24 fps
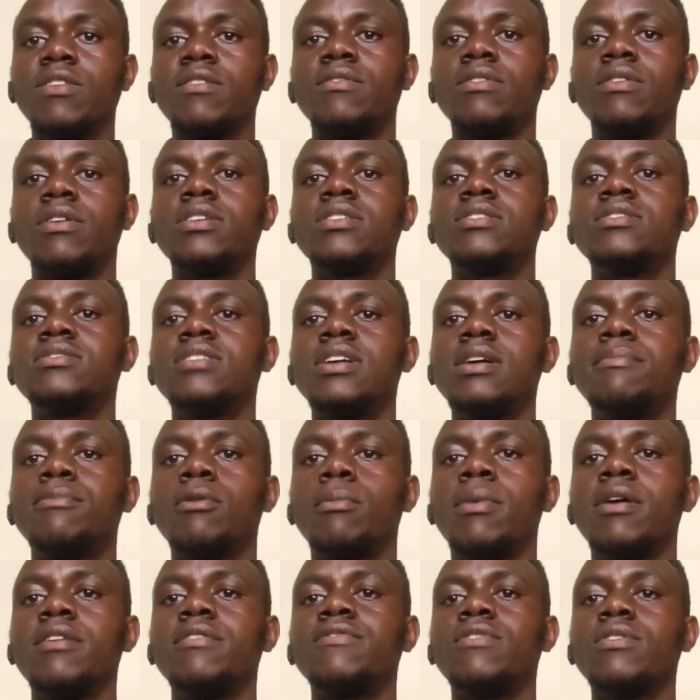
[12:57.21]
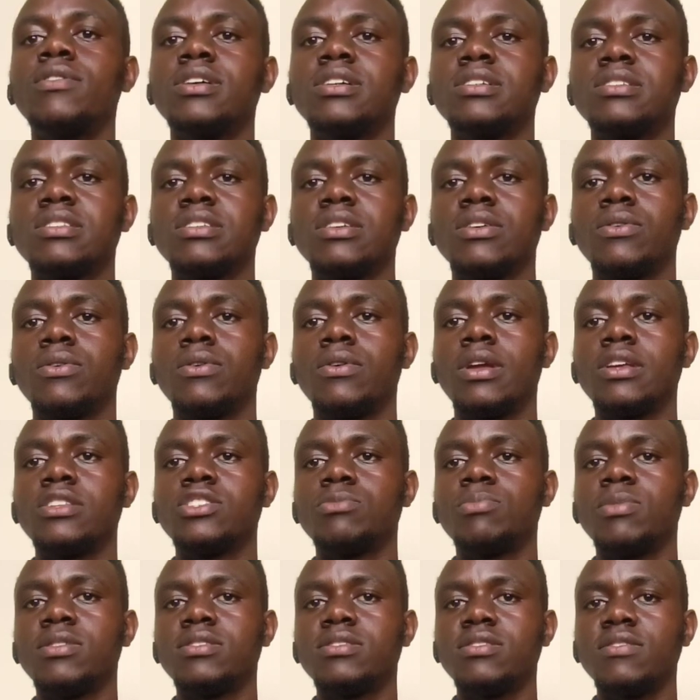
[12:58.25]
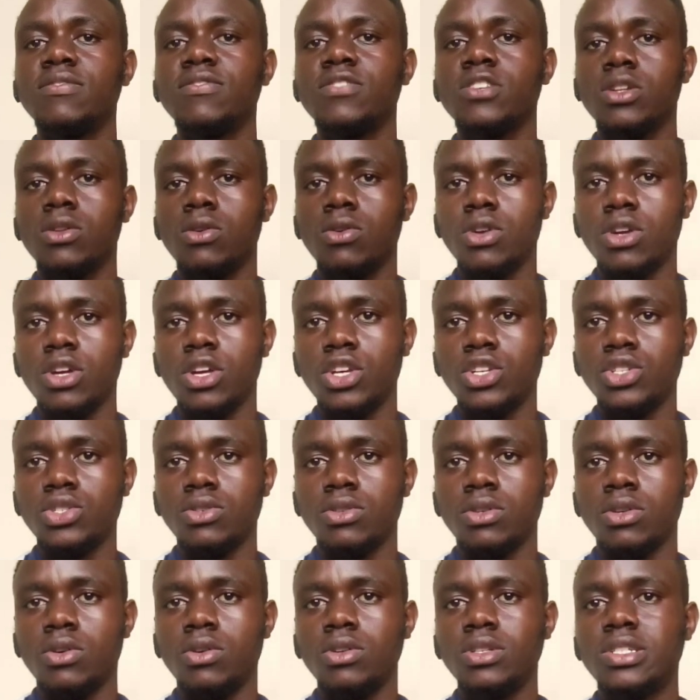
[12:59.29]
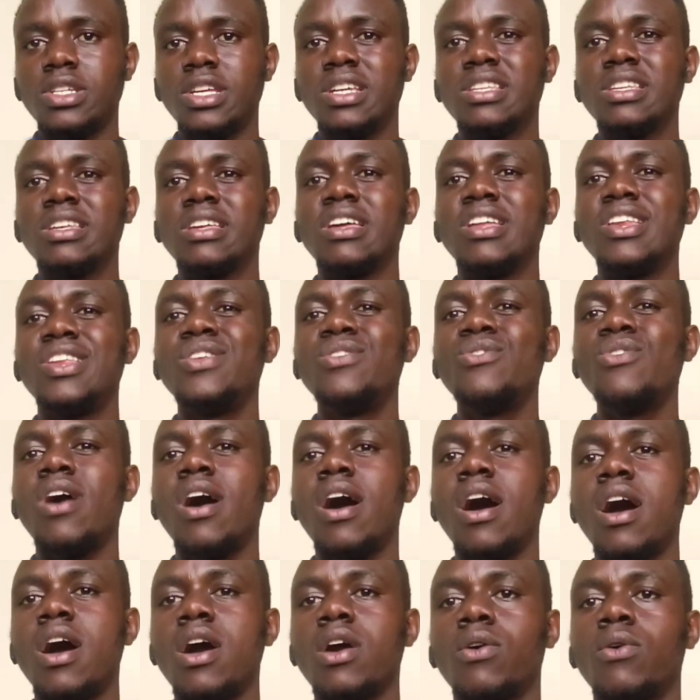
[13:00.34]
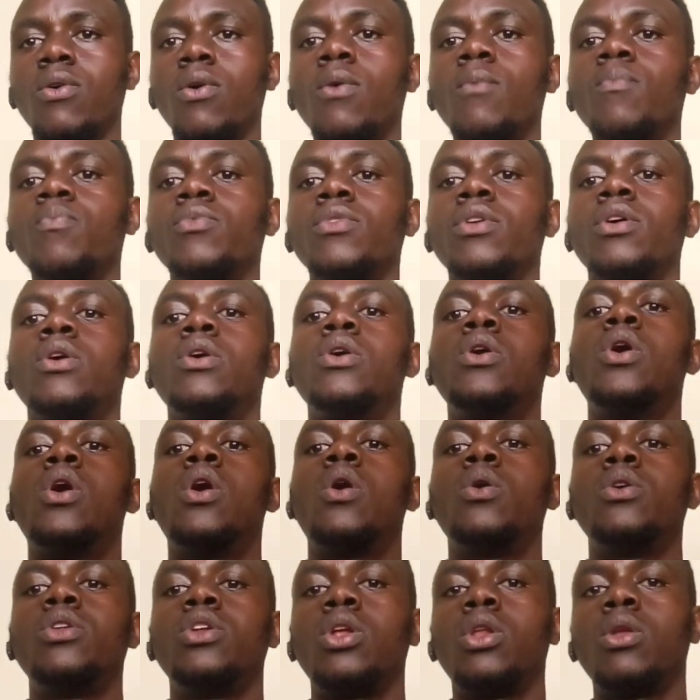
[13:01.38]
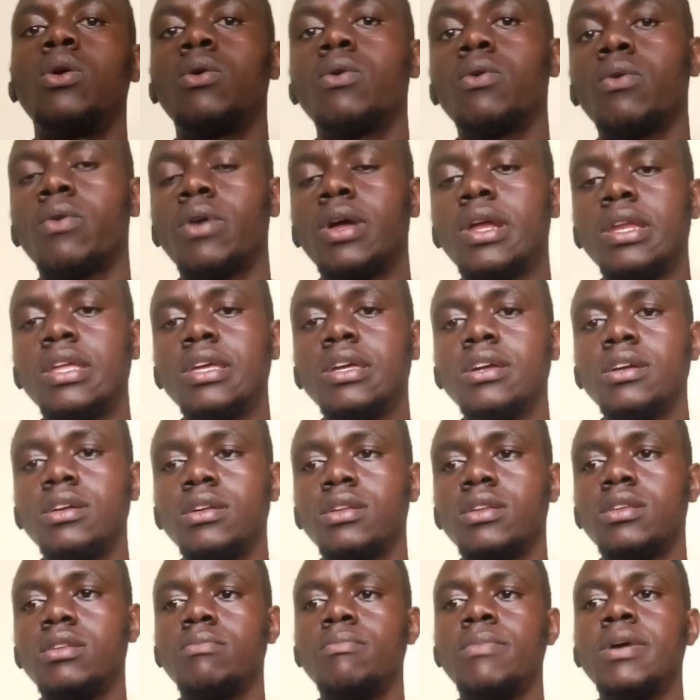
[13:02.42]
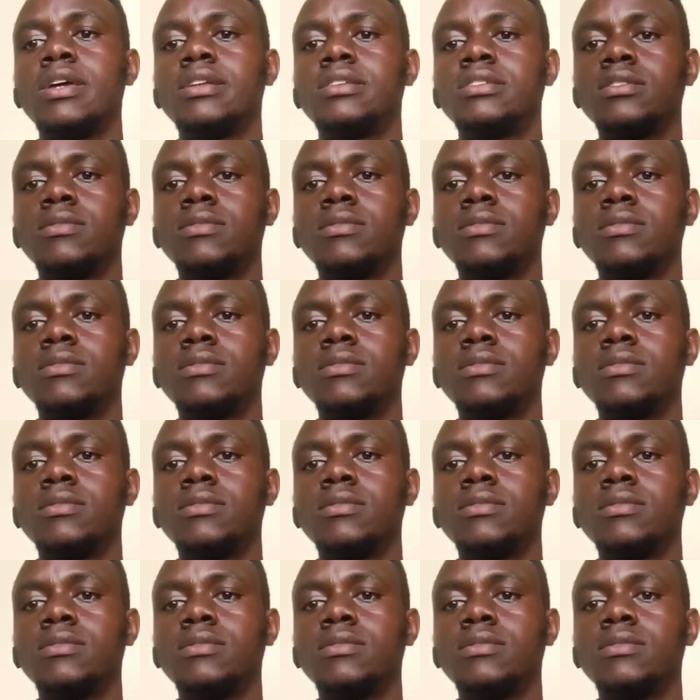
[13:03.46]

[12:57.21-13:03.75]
For example, by focusing on a specific location or taking a new angle on a long-running debate.